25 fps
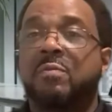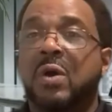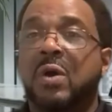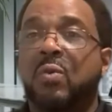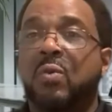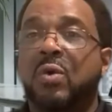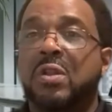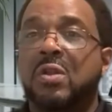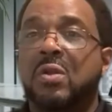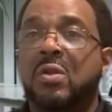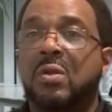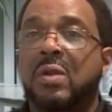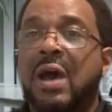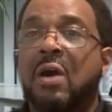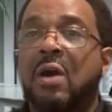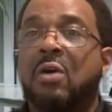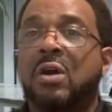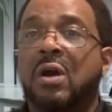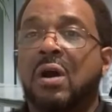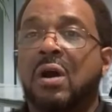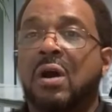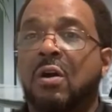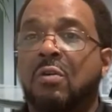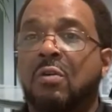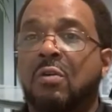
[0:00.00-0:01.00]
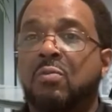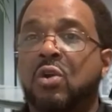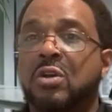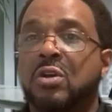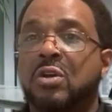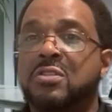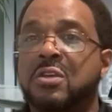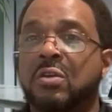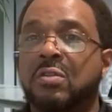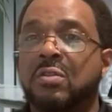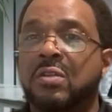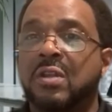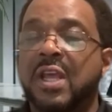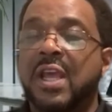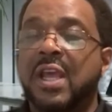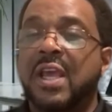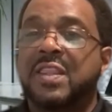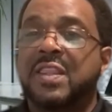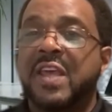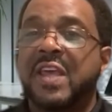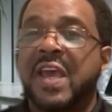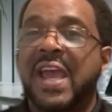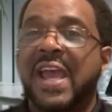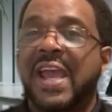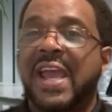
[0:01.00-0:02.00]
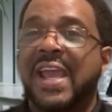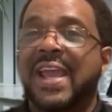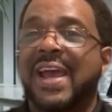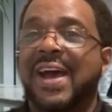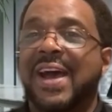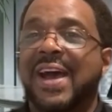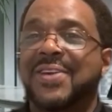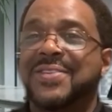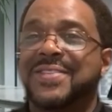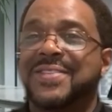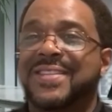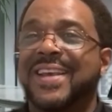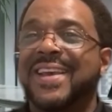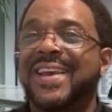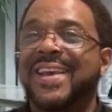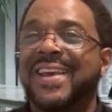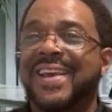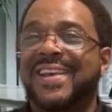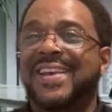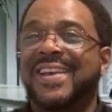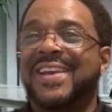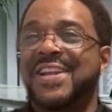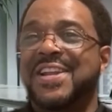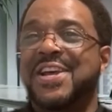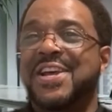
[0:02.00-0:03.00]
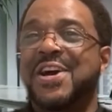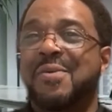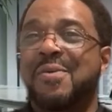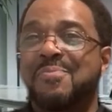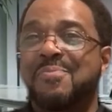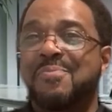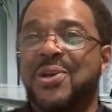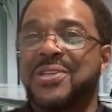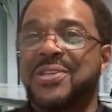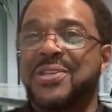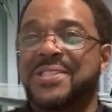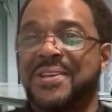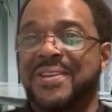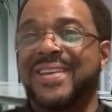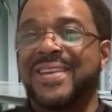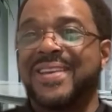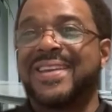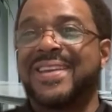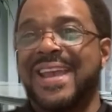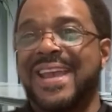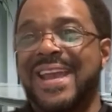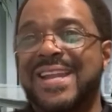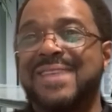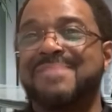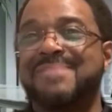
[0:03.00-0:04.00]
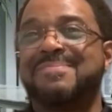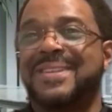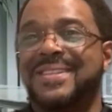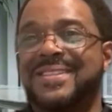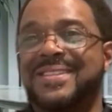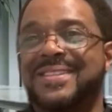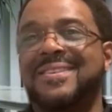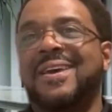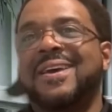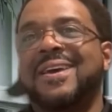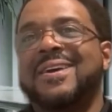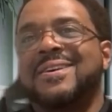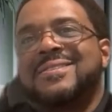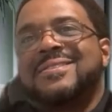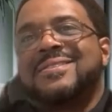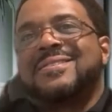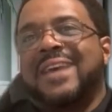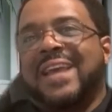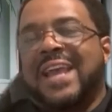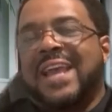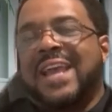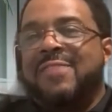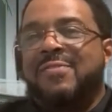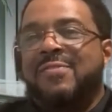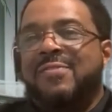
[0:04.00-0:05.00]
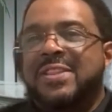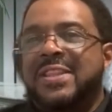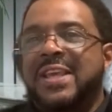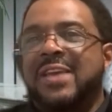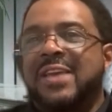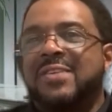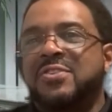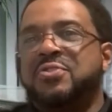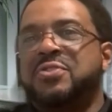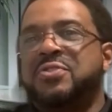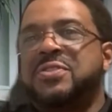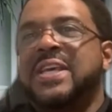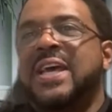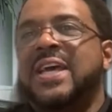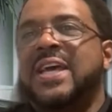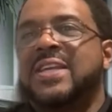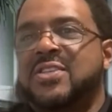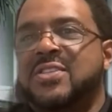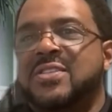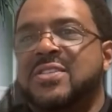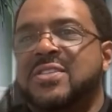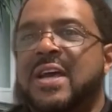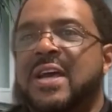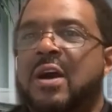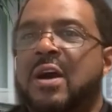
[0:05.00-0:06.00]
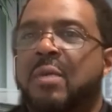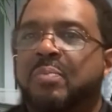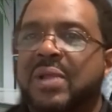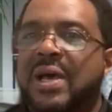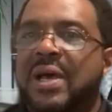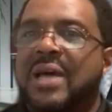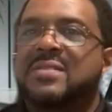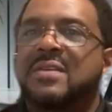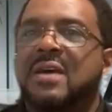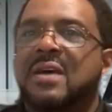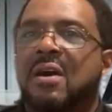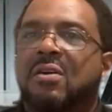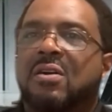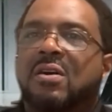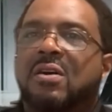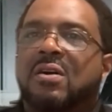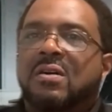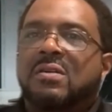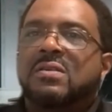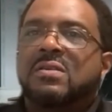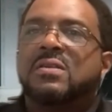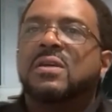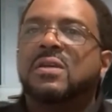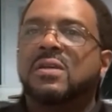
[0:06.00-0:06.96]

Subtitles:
but with alcohol more so than anything else, more so than cannabis. Yes, like everything you said just now applies to alcohol.